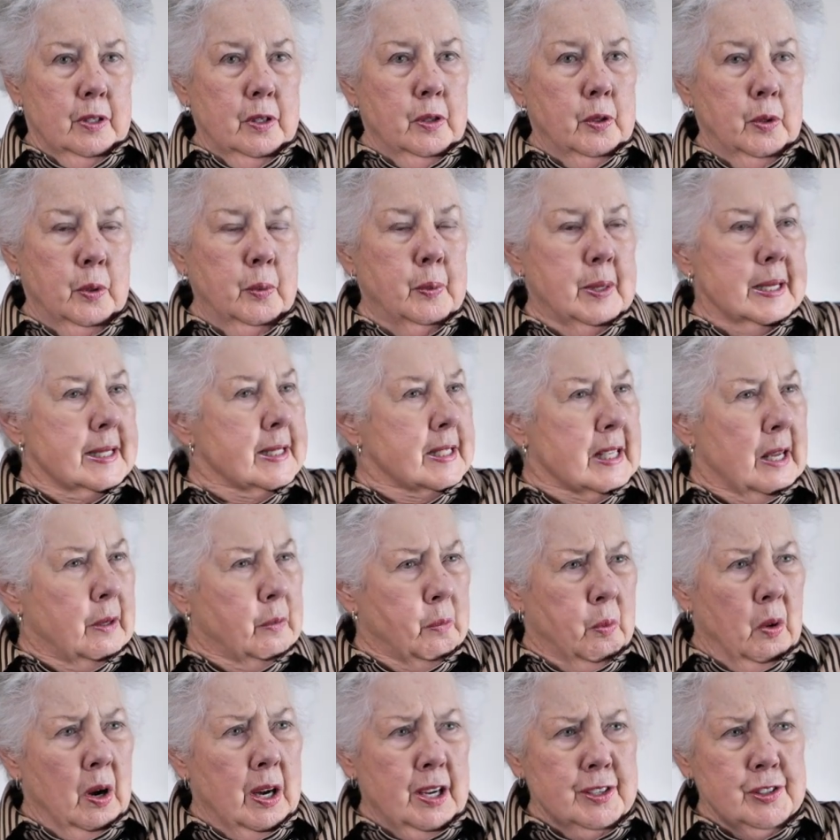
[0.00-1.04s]
who, as I
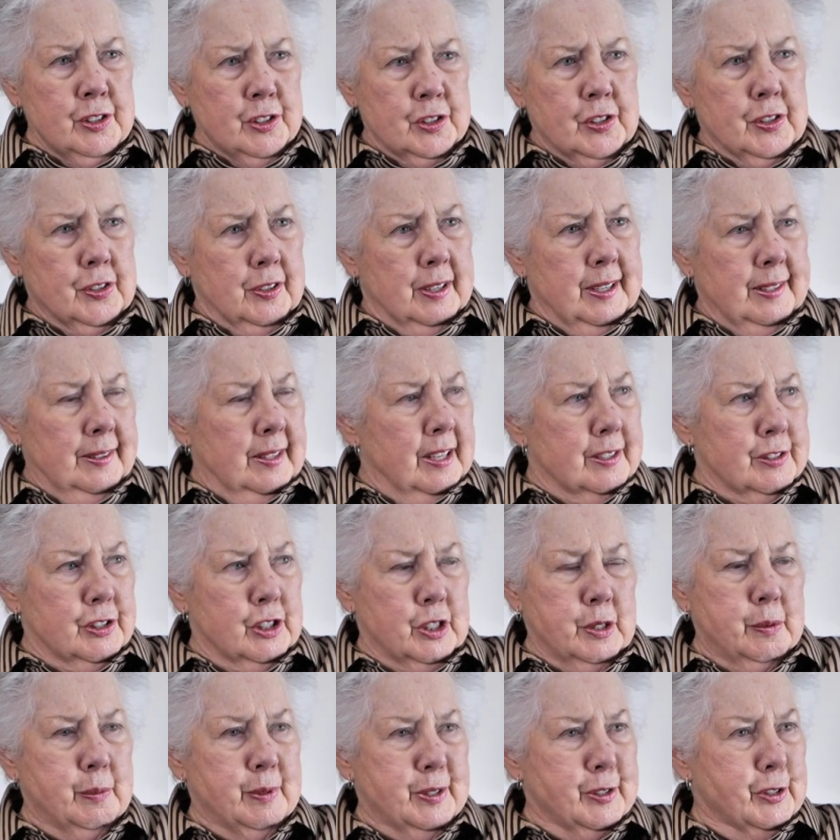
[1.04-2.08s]
watched her, I thought
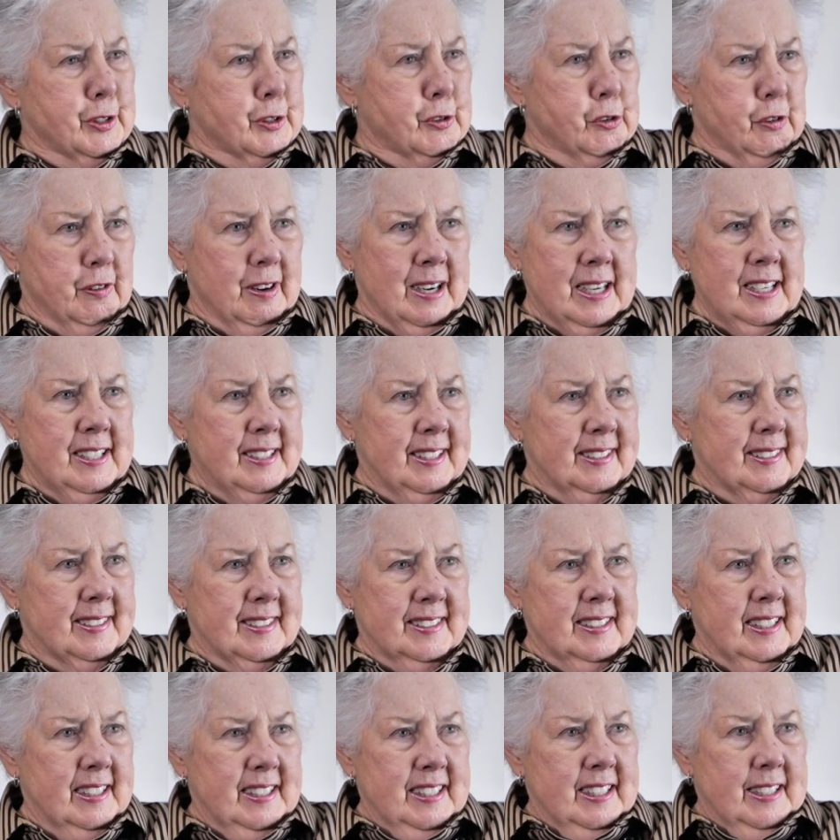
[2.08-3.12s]
she was great.
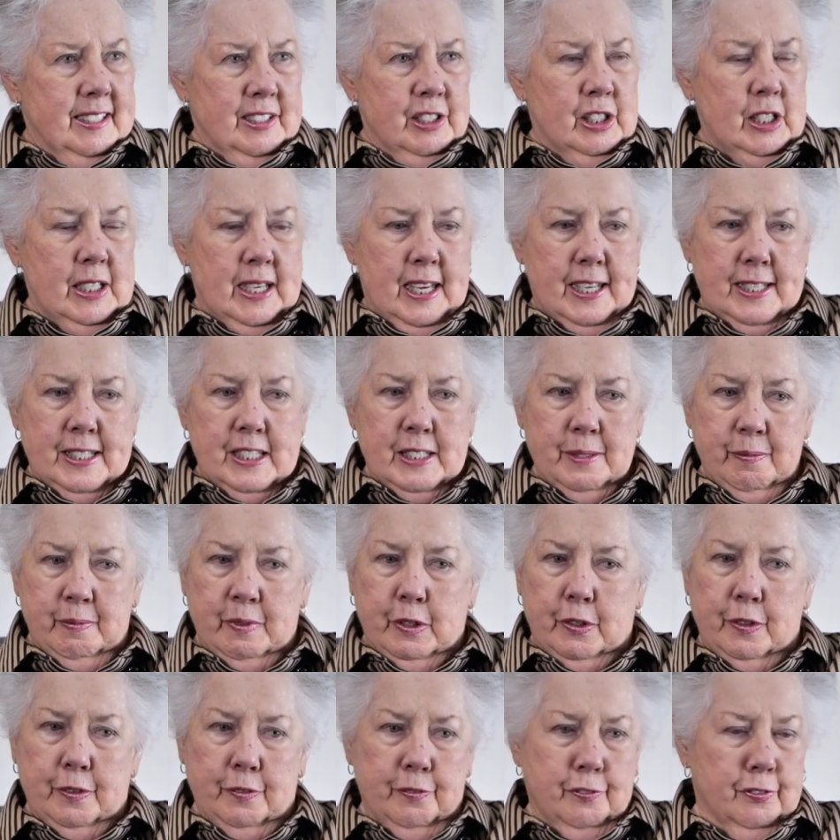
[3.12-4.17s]
She had some
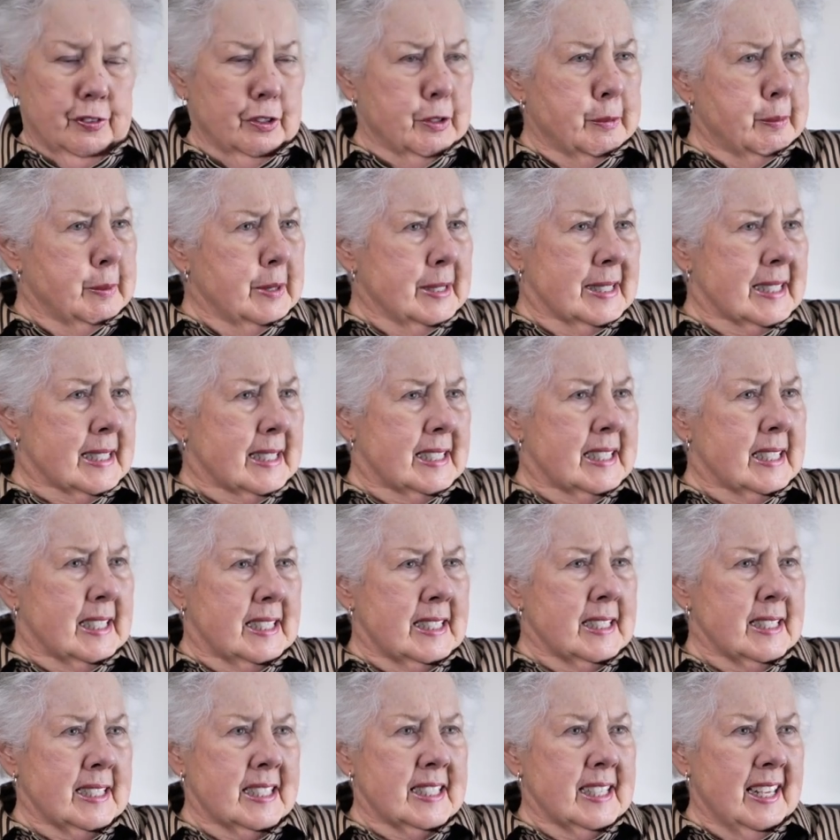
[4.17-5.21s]
good verbal
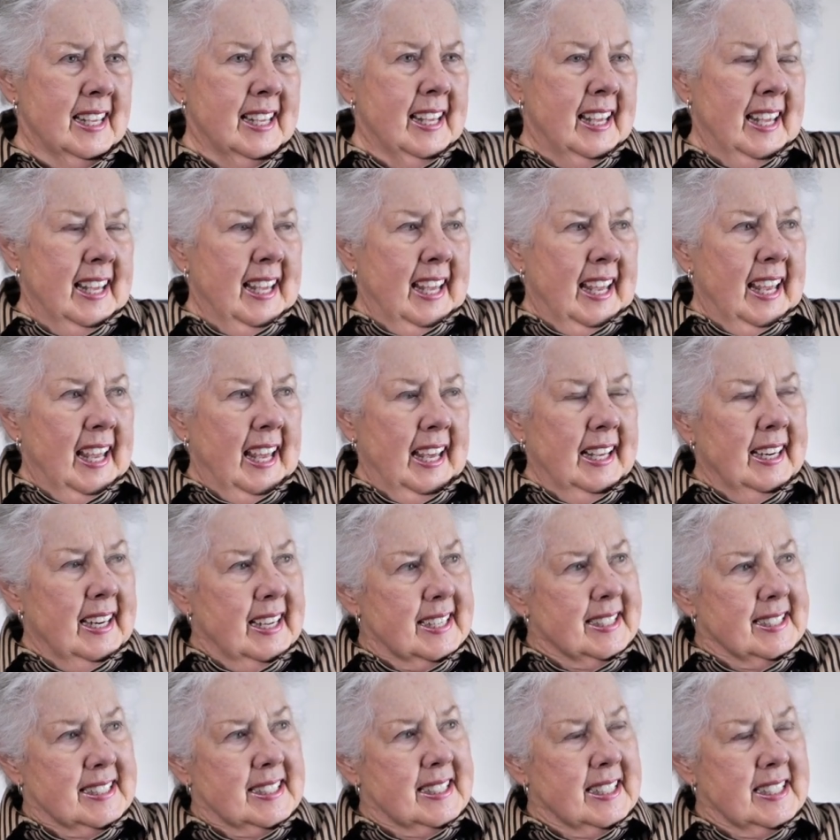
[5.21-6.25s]
skills, and I
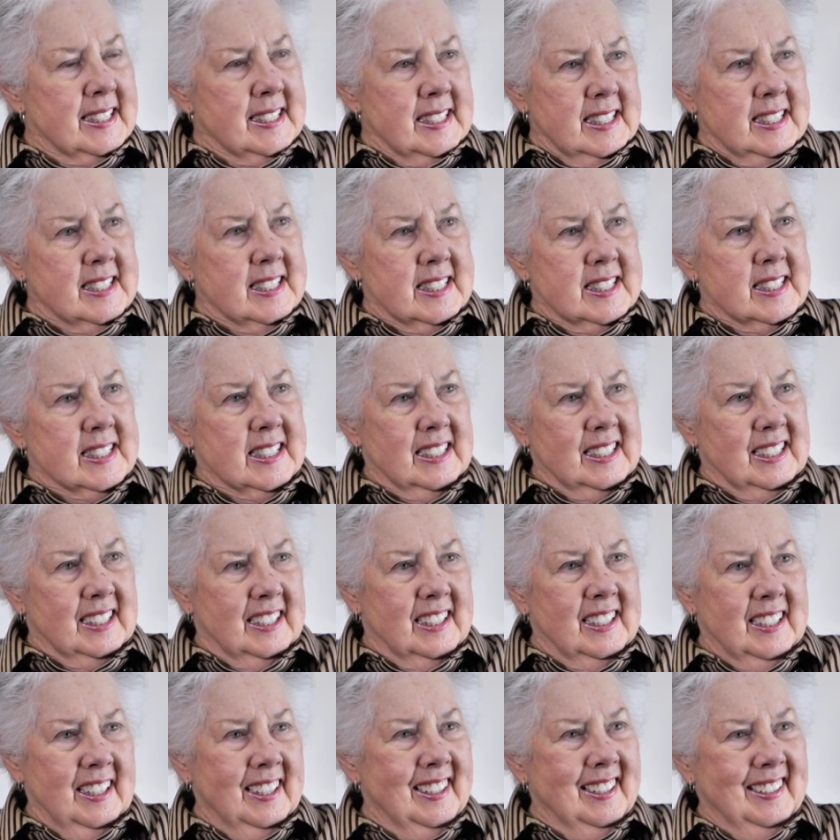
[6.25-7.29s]
didn't
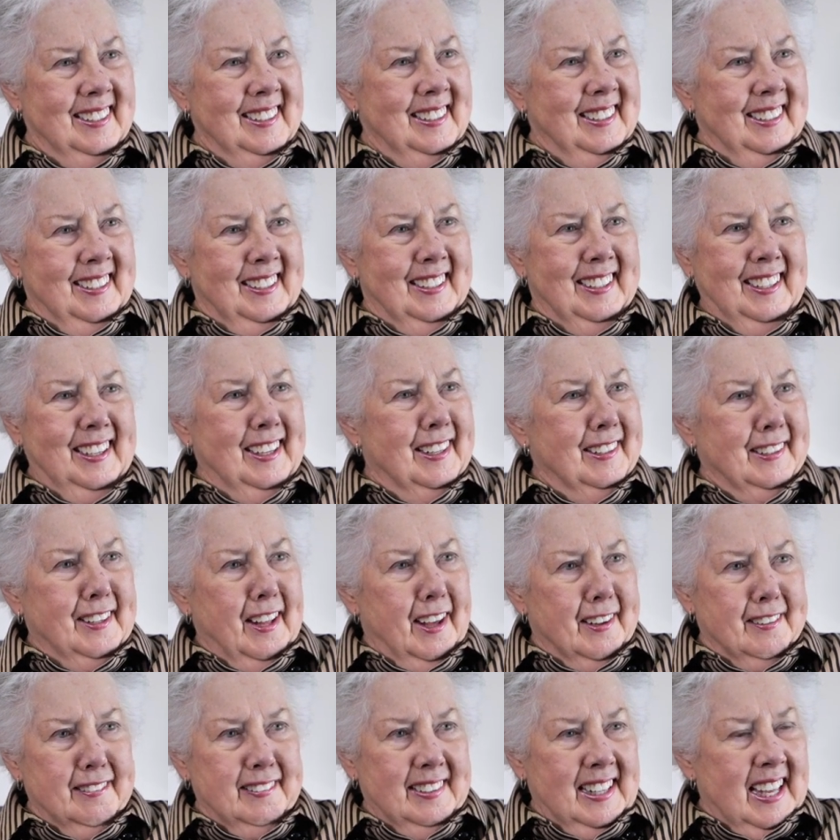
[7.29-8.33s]
see a
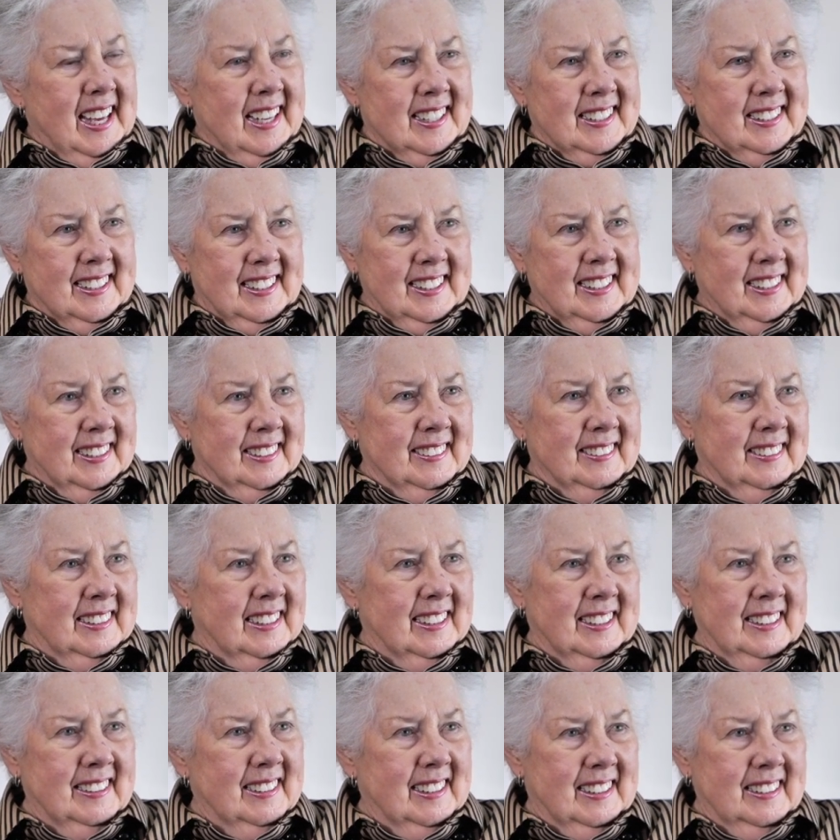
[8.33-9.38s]
lot of that
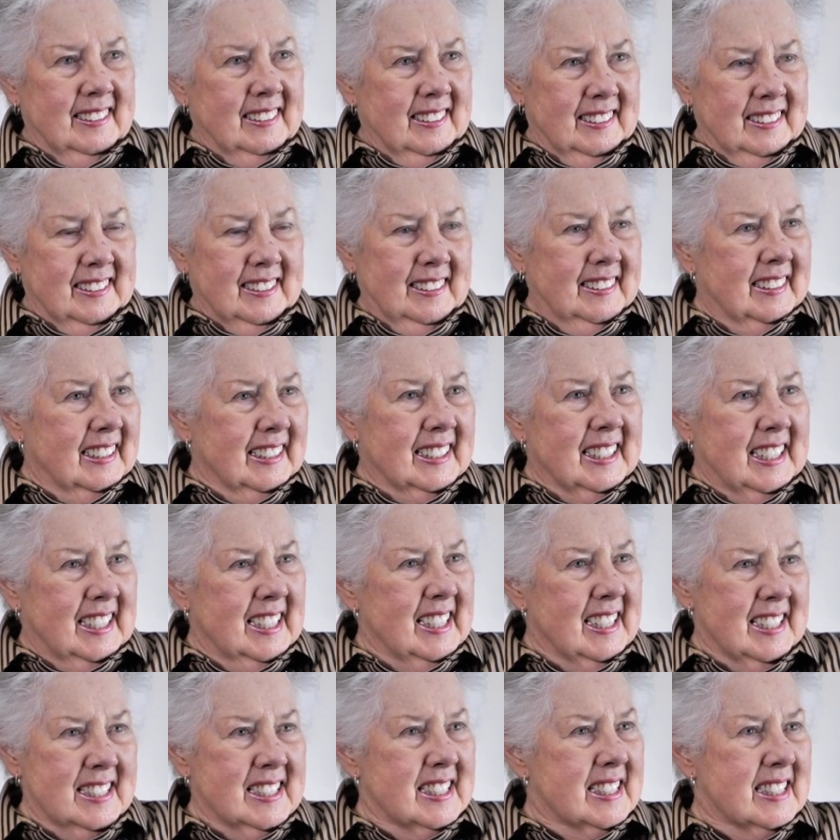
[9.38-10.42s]
in the
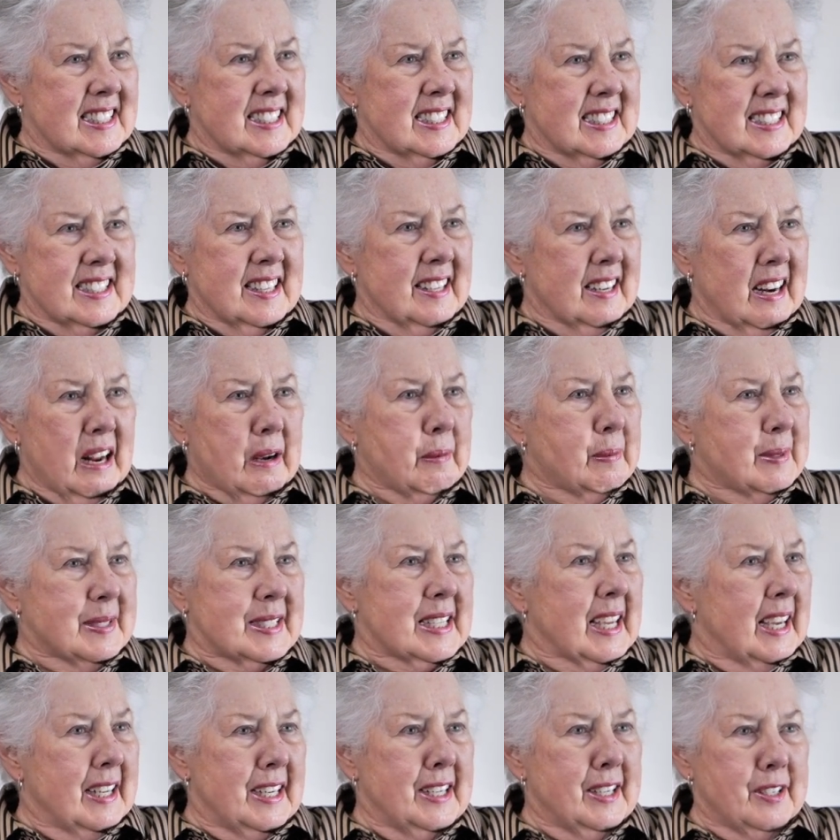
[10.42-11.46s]
kids that I was
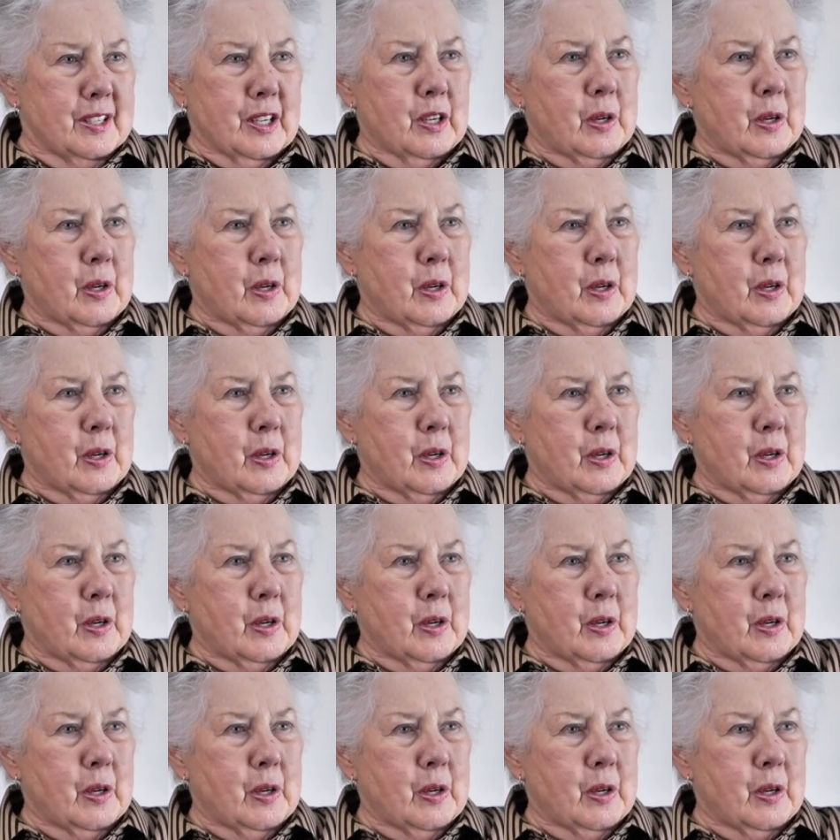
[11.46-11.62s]
getting